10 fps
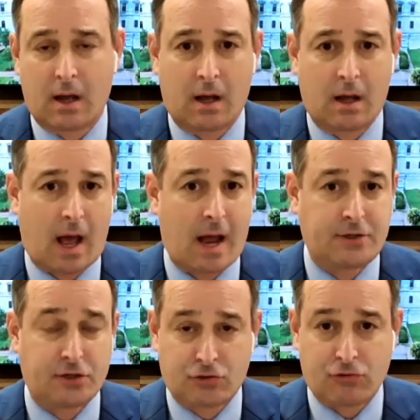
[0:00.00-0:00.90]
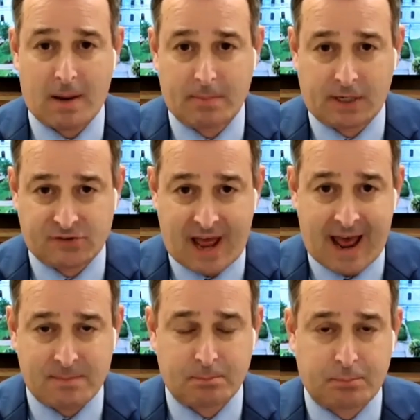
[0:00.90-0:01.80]
I describe it as
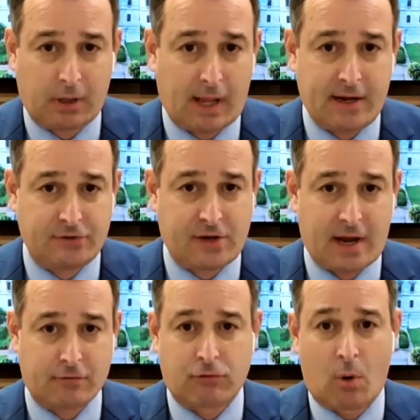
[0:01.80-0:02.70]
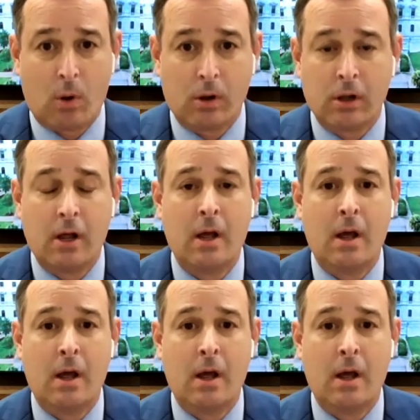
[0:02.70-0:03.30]
that, plays a role